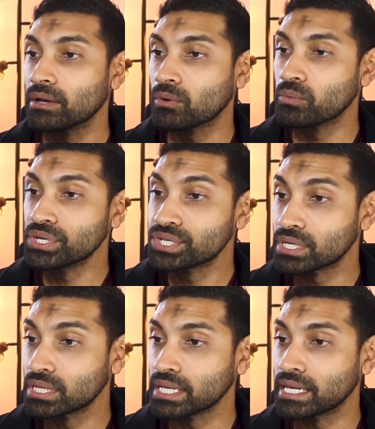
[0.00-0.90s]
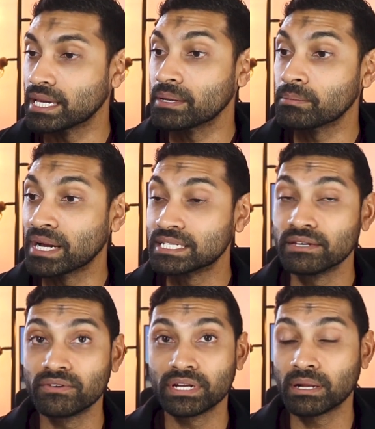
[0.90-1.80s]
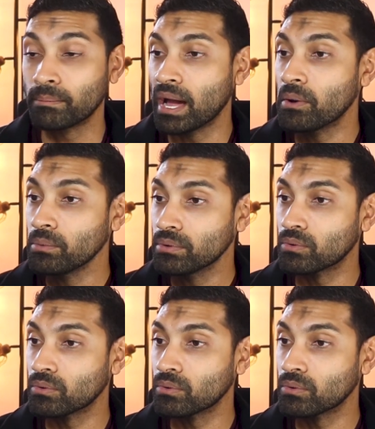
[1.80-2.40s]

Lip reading: originally in my dividend amount